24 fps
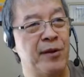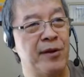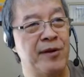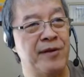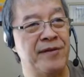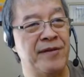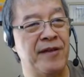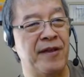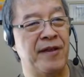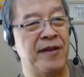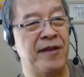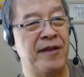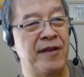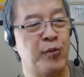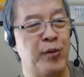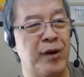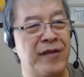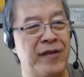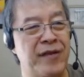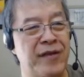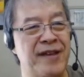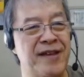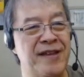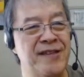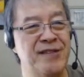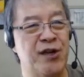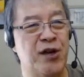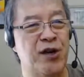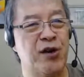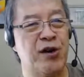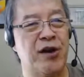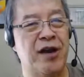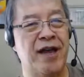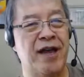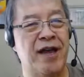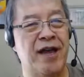way things are
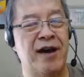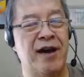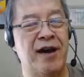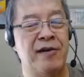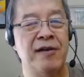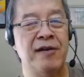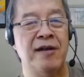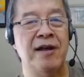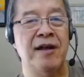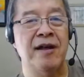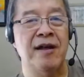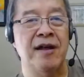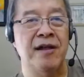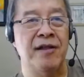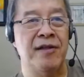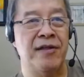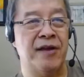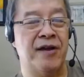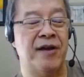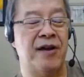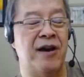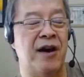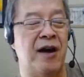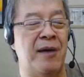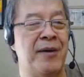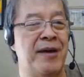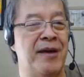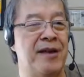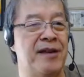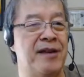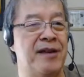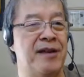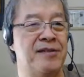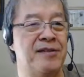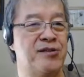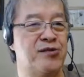now, the comment
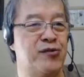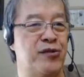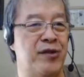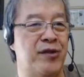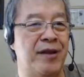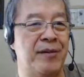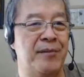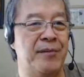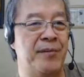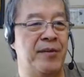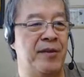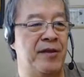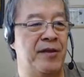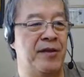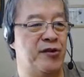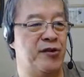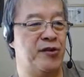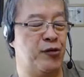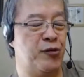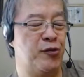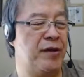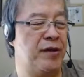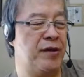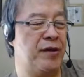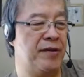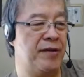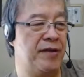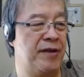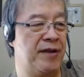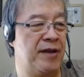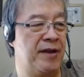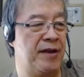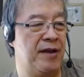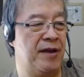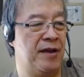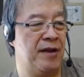stream during
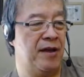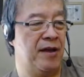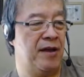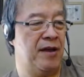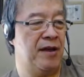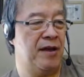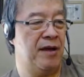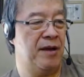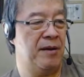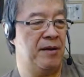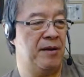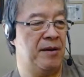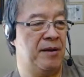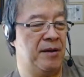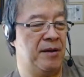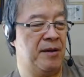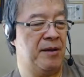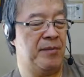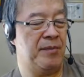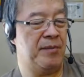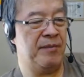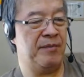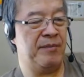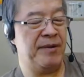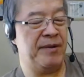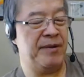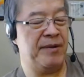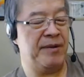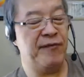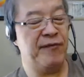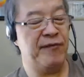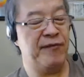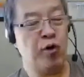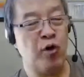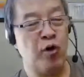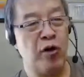before
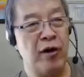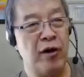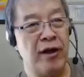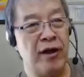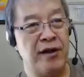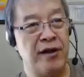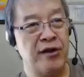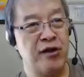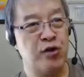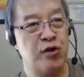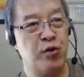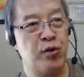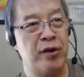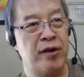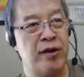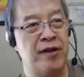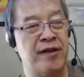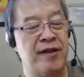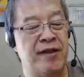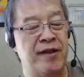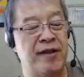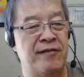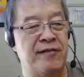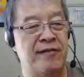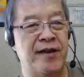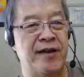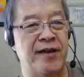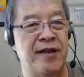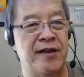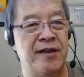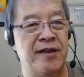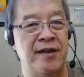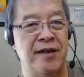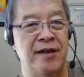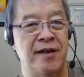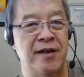and during the event
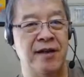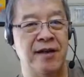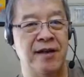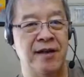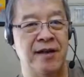is